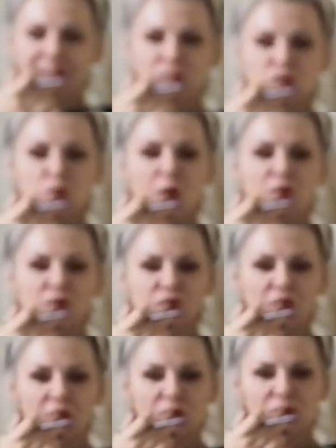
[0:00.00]
have twelve of
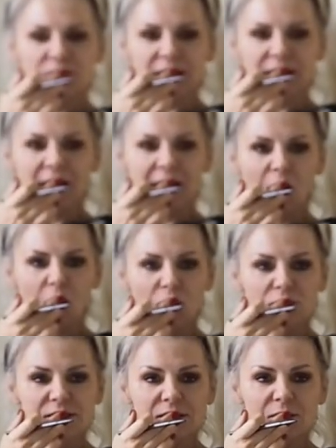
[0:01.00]
those, and I
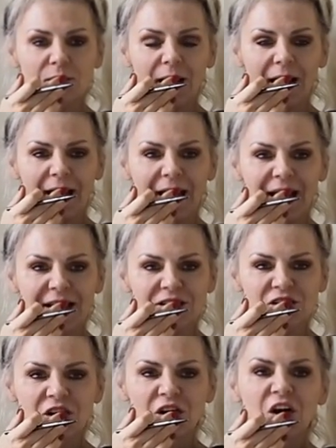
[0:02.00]
also had
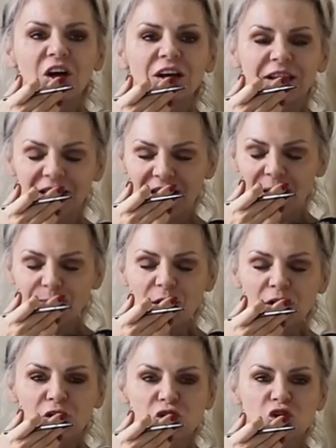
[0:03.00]
twelve. Yep, I
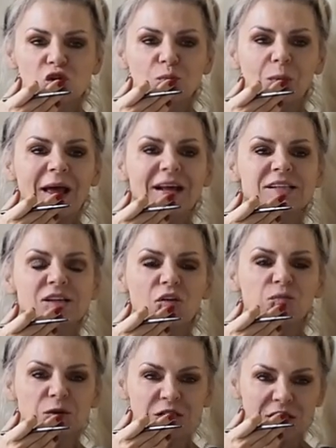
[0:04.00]
think I had about
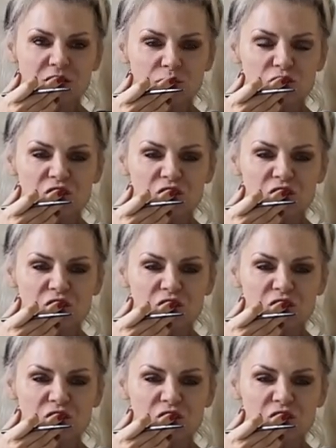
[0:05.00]
three potato